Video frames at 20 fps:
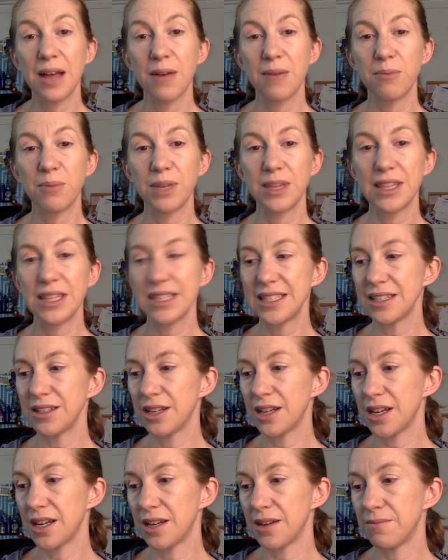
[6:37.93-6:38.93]
But this
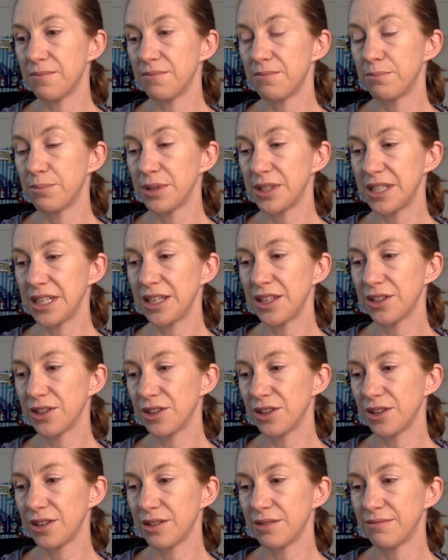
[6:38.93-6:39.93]

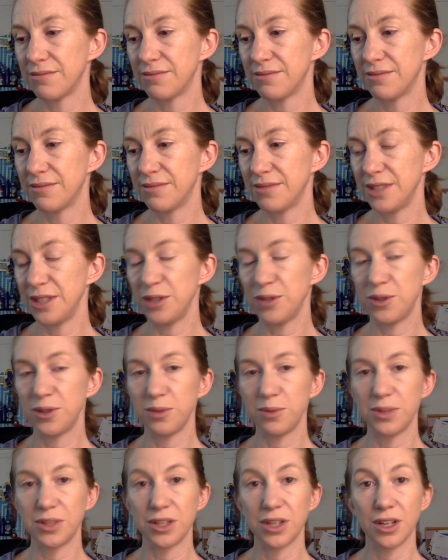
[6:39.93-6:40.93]
particular
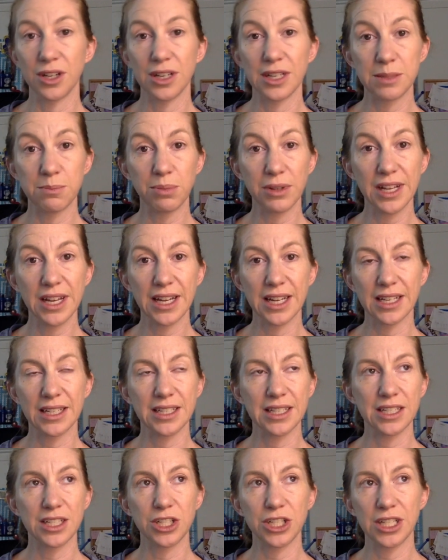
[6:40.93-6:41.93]
YouTube star is
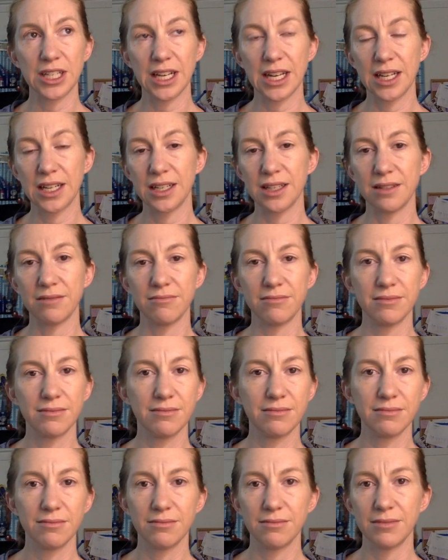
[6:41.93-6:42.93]
blind, and she had
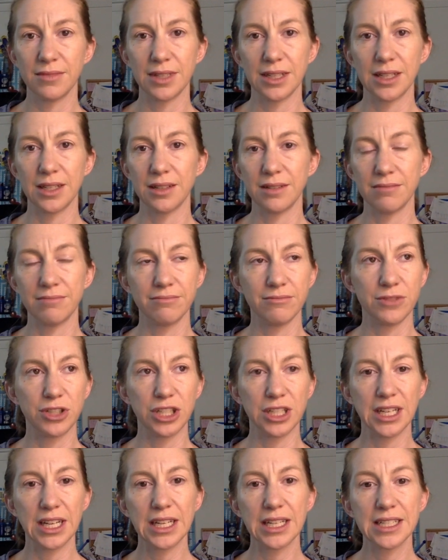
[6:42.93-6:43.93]
a
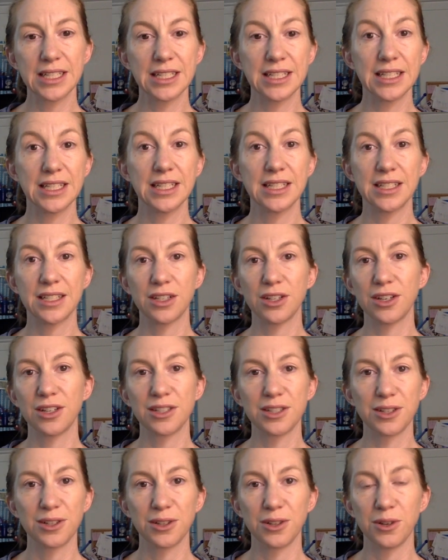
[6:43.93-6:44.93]
genetic disease that
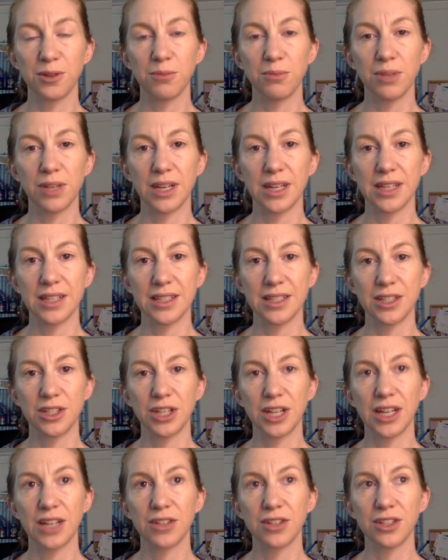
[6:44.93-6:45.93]
caused her to go blind in
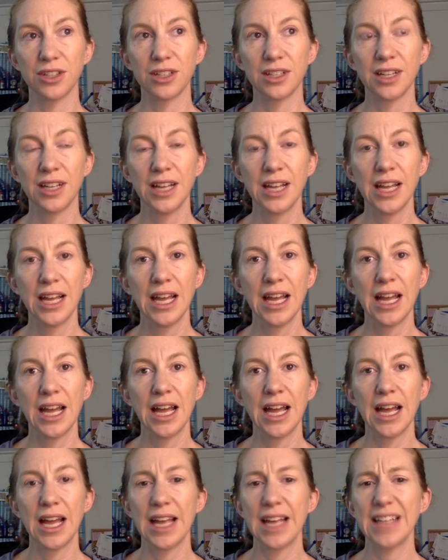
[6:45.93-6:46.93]
childhood.
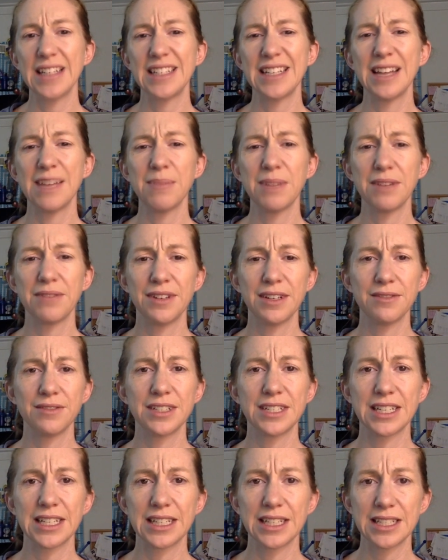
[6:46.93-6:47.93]
It's not my
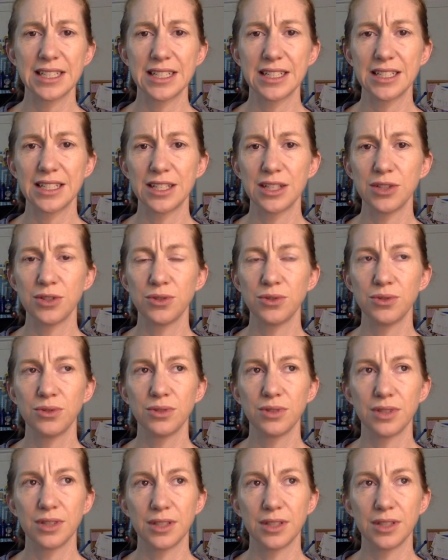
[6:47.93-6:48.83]
favorite to listen to.